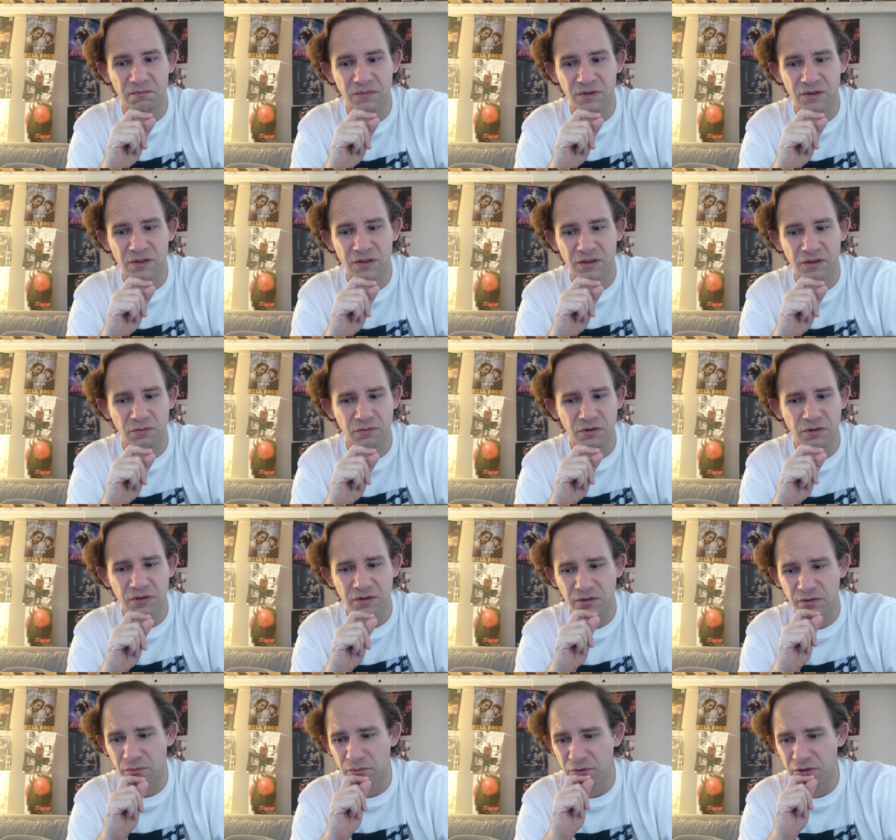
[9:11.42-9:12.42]

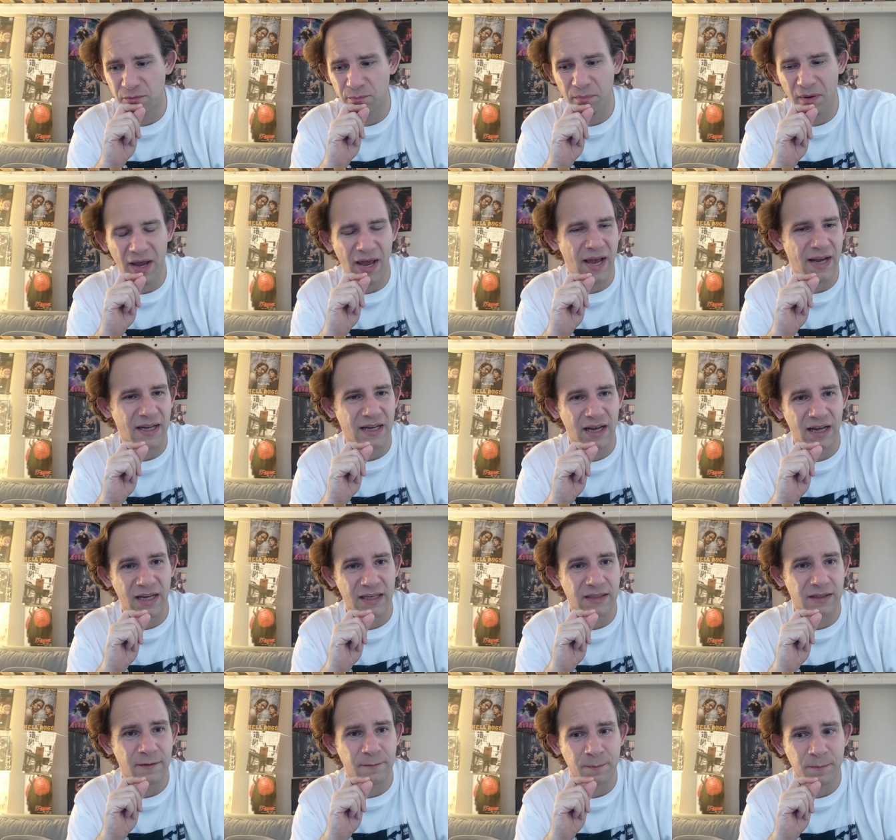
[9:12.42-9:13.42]
huge douchebag.
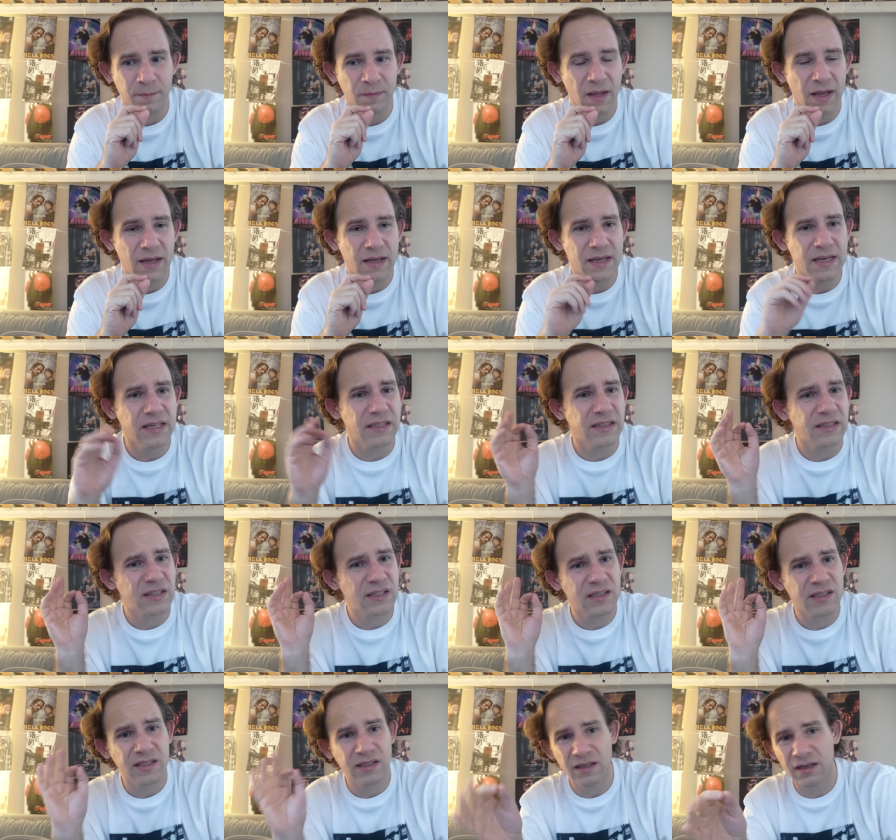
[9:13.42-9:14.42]
And
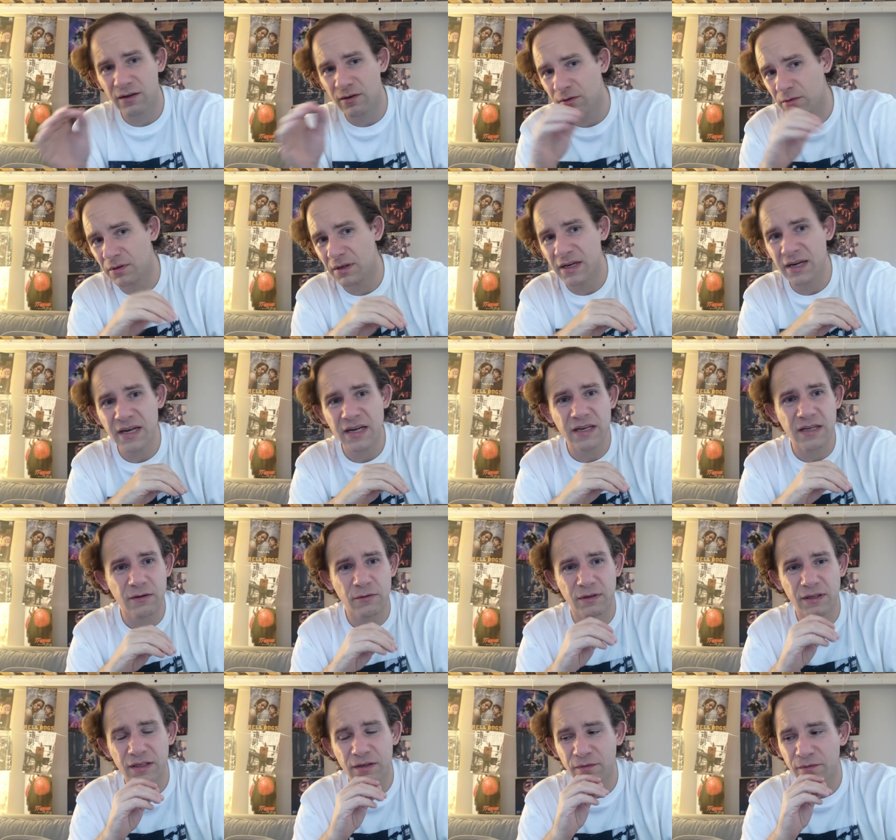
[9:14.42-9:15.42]
he's really,
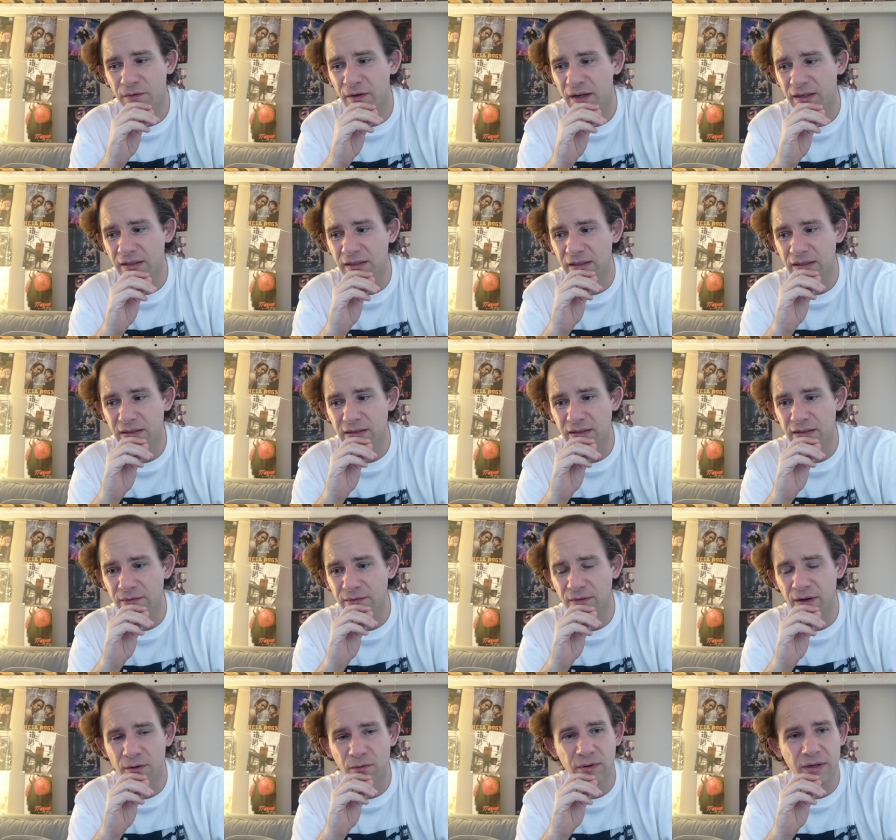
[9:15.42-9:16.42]
really fun. He's uh,
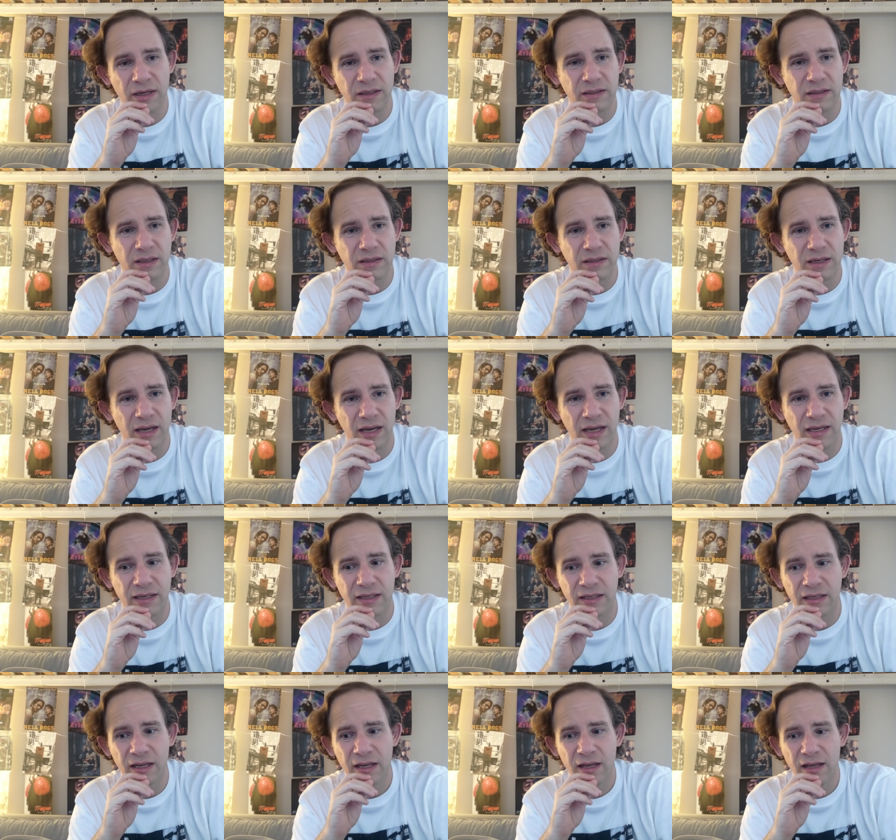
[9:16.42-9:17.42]
very
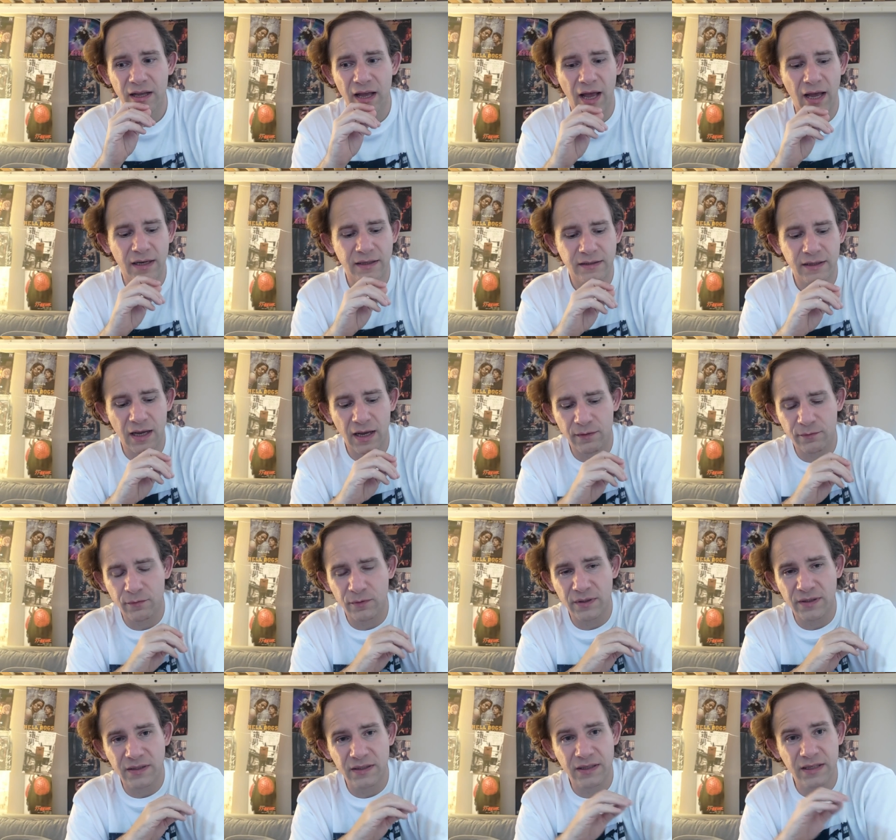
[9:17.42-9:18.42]
entertaining. And
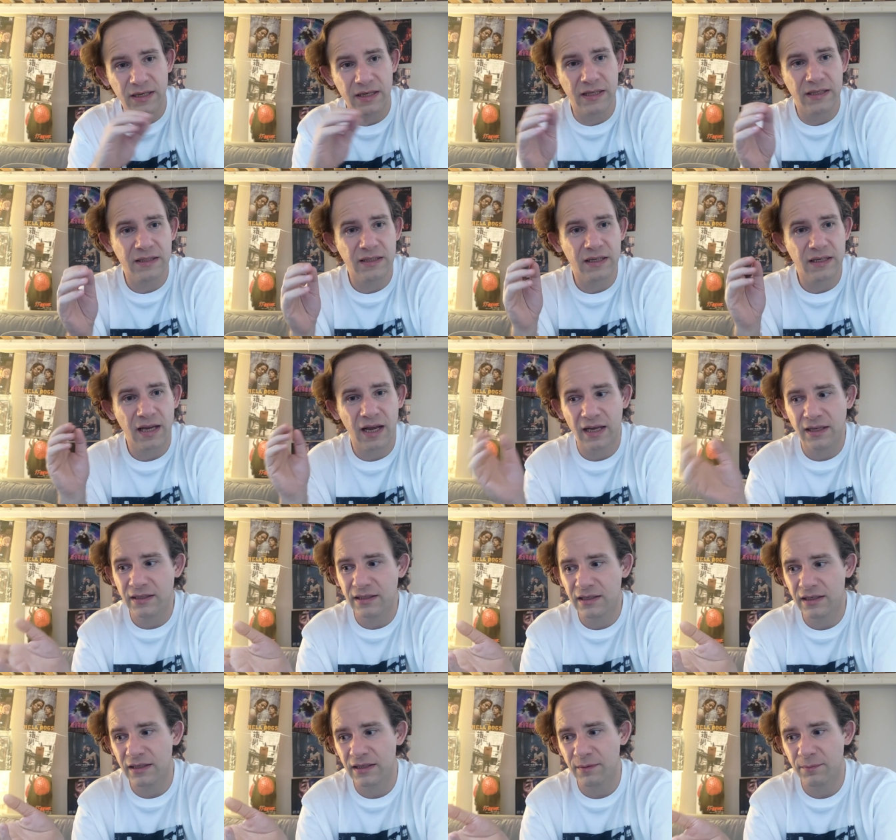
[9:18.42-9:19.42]
every scene that
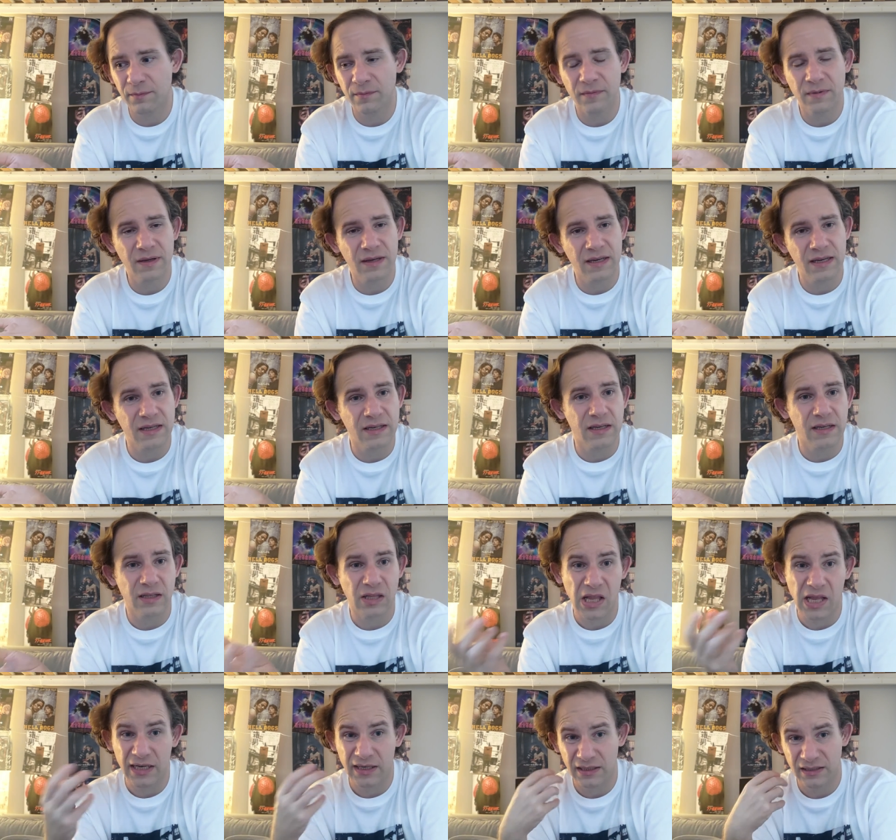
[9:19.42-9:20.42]
has him in
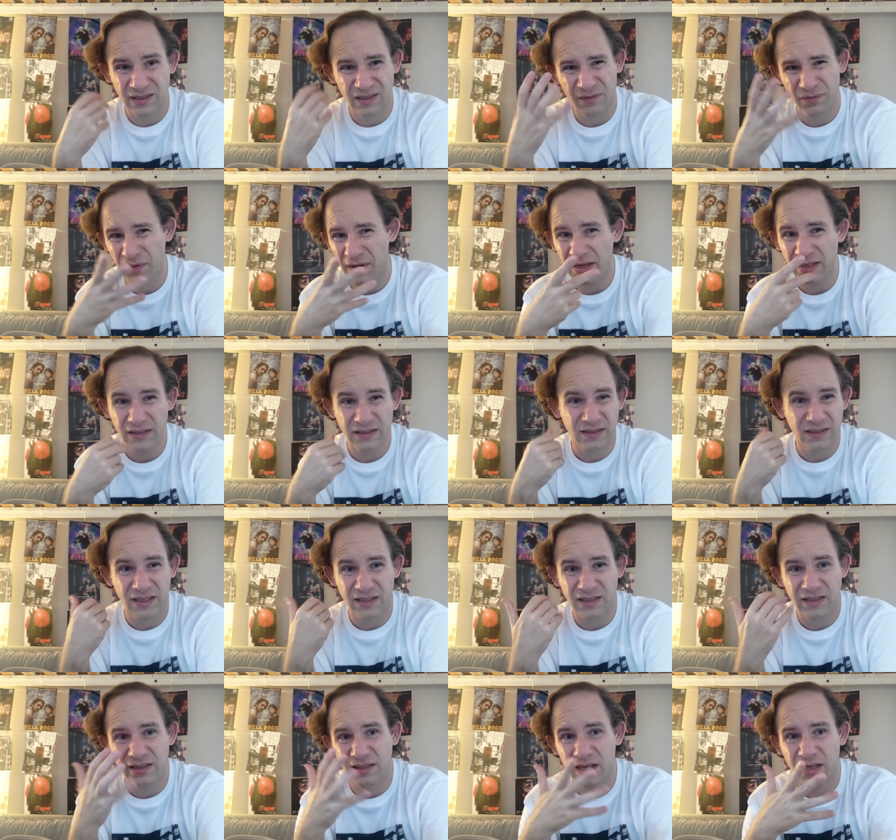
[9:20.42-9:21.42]
it, like his face
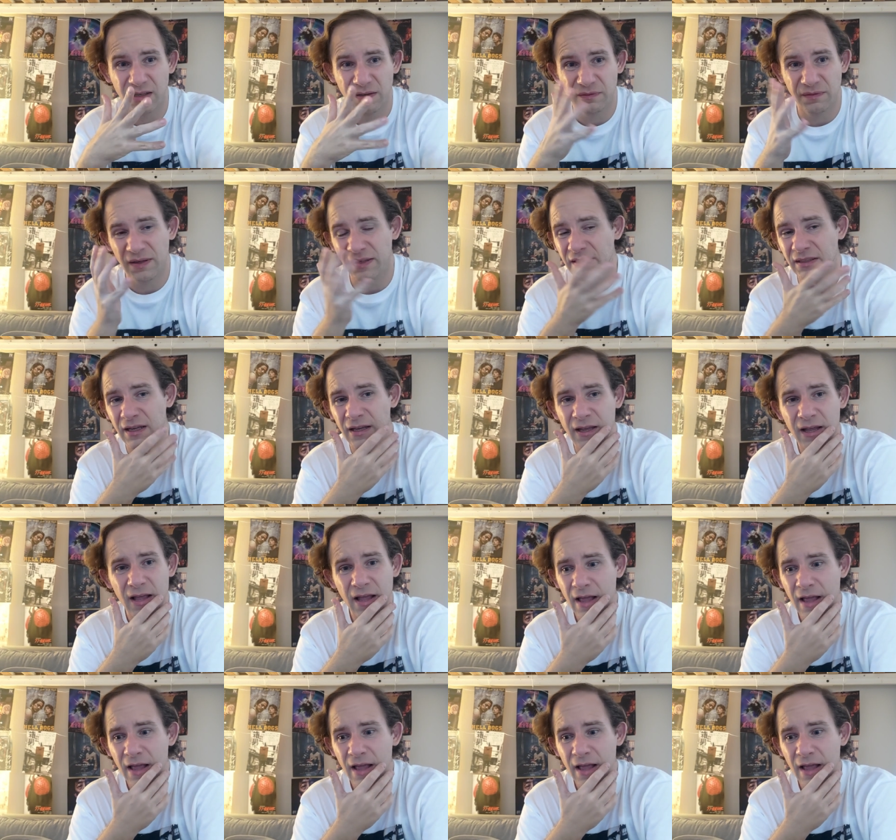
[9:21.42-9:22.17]
does stuff, and